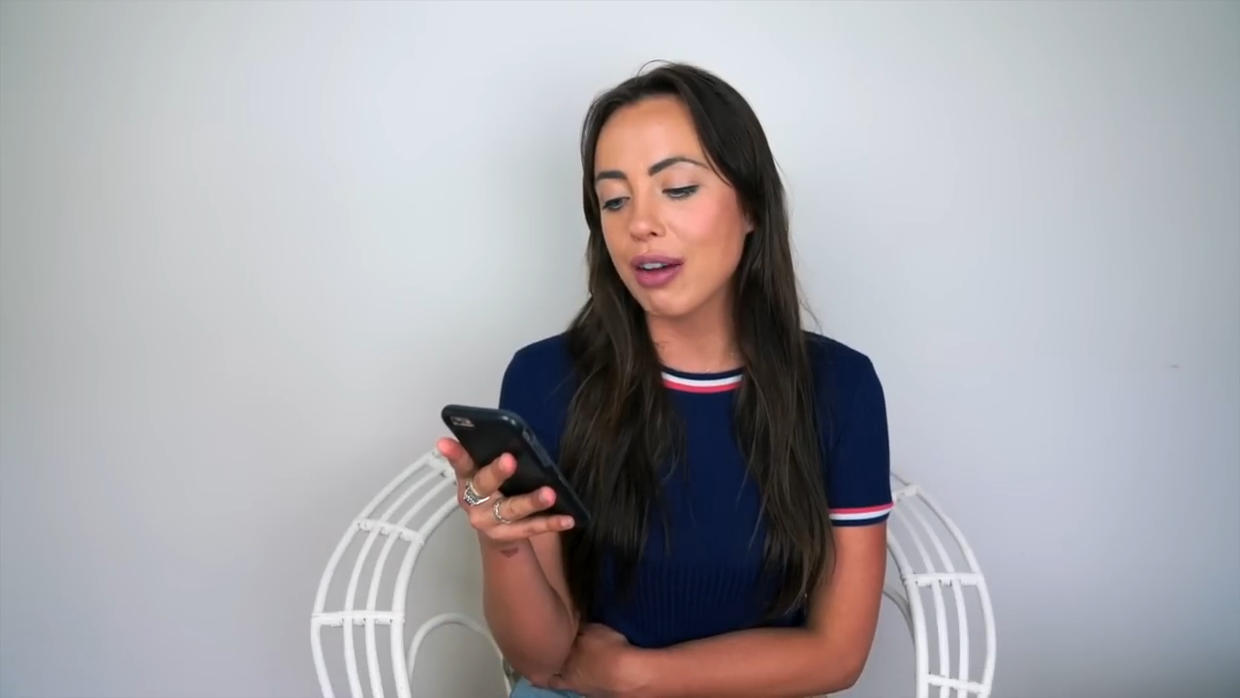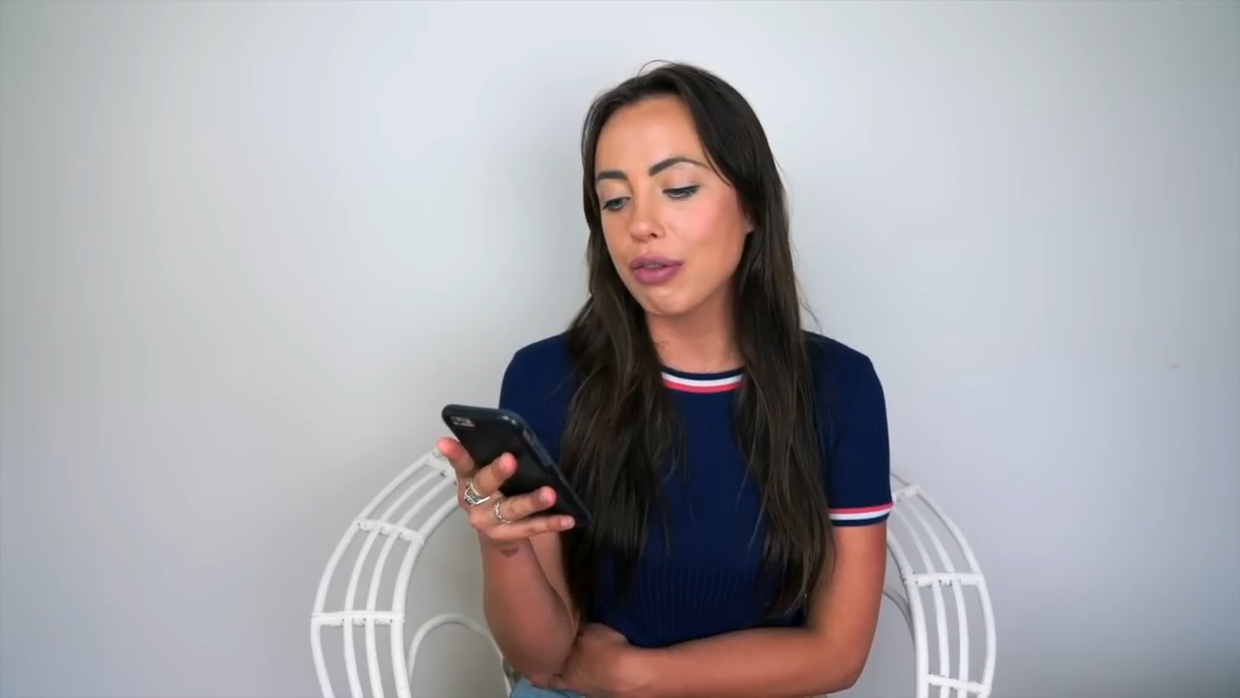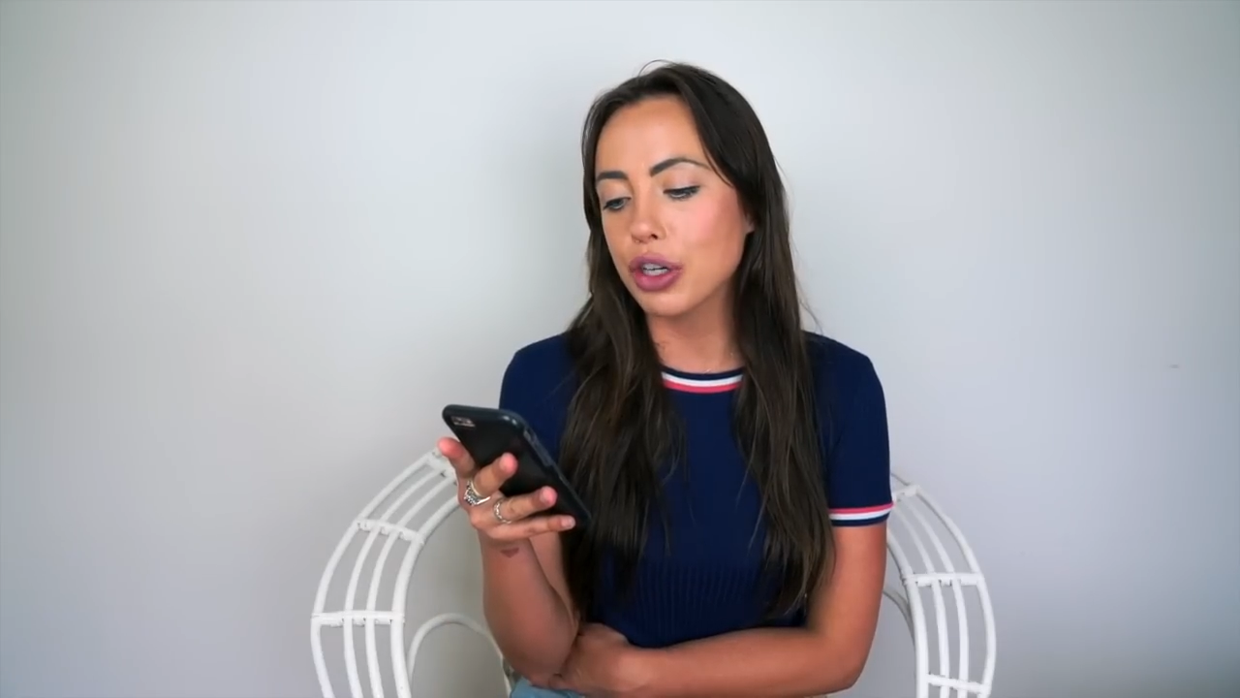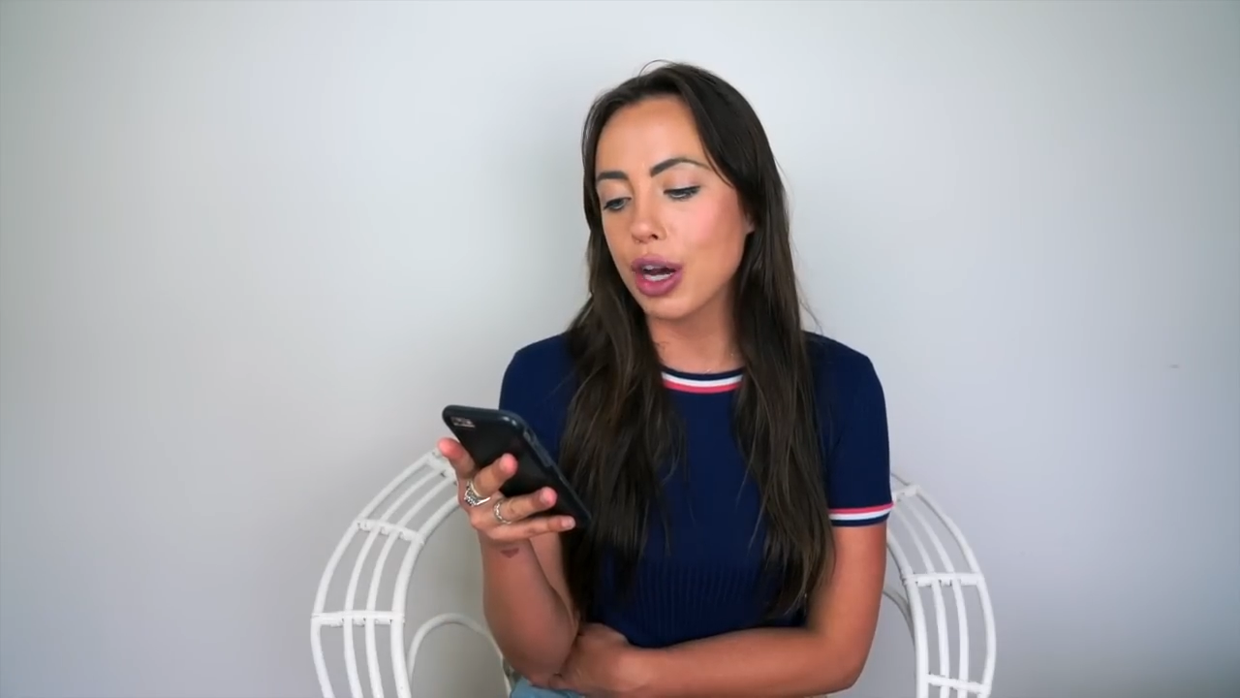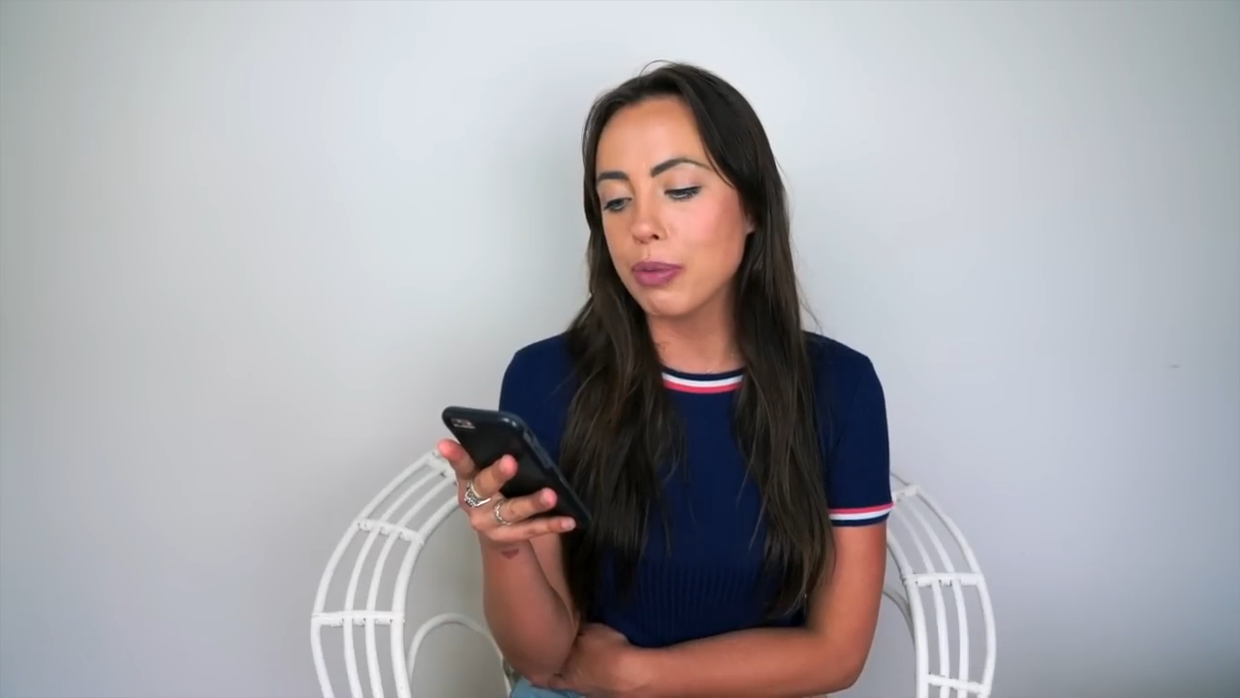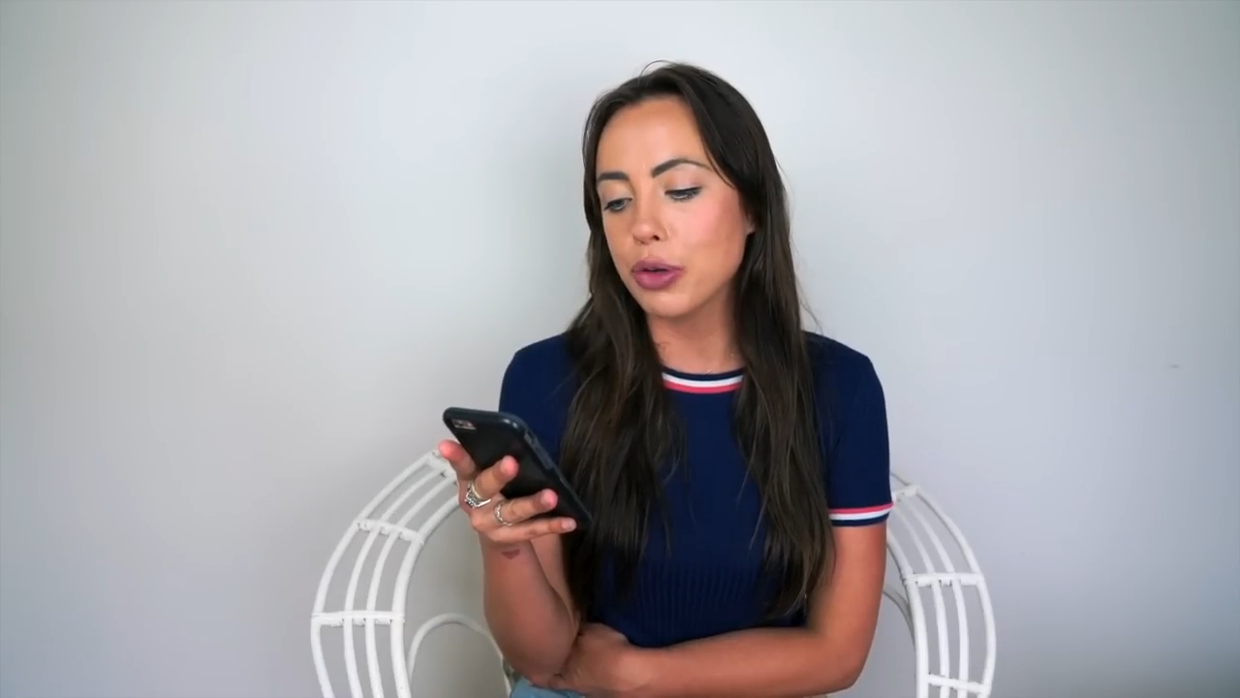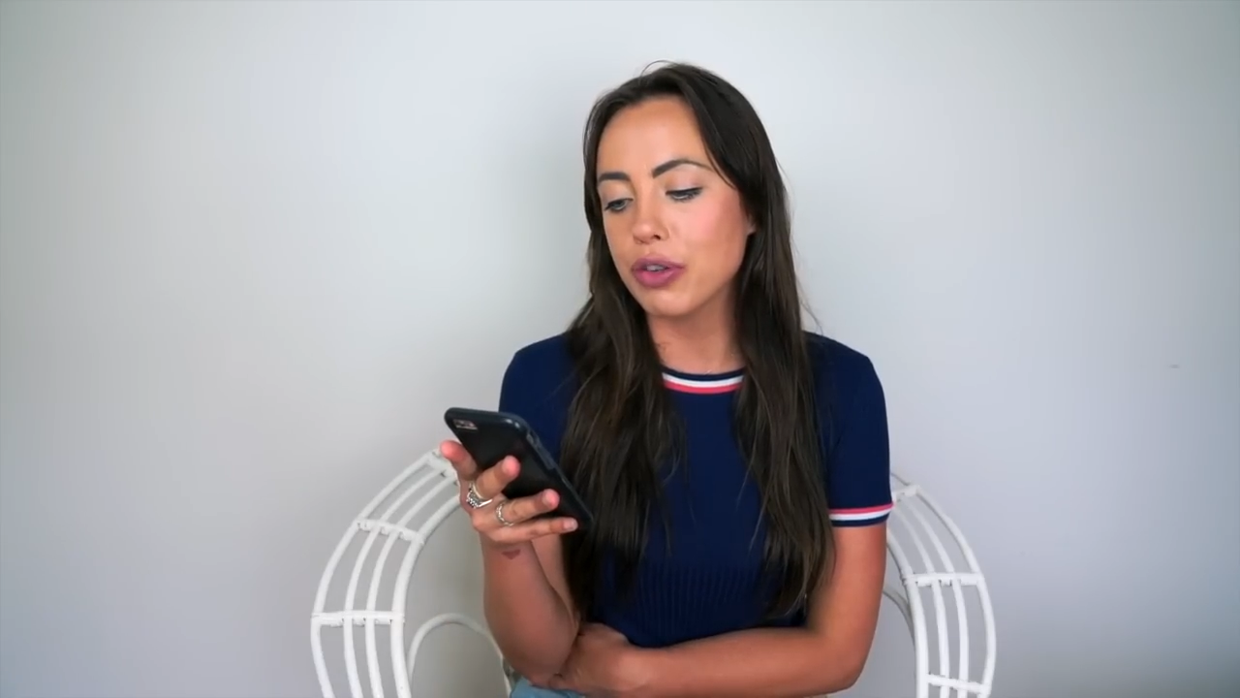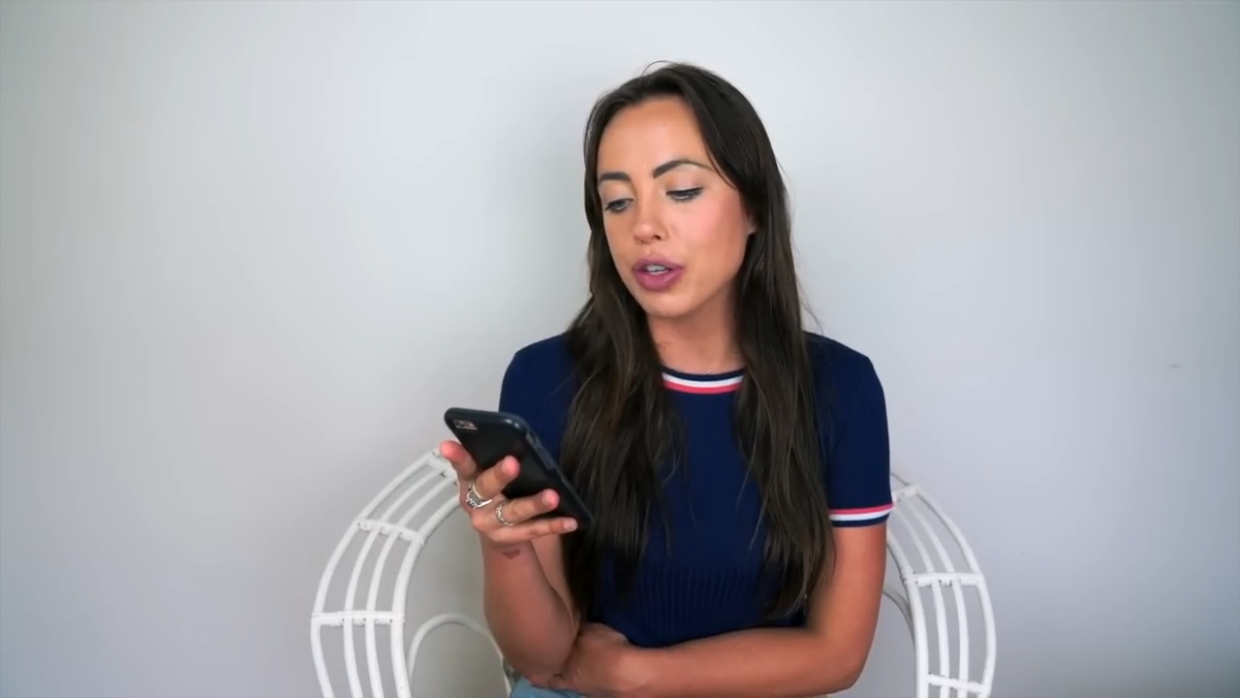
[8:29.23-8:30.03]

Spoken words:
every time you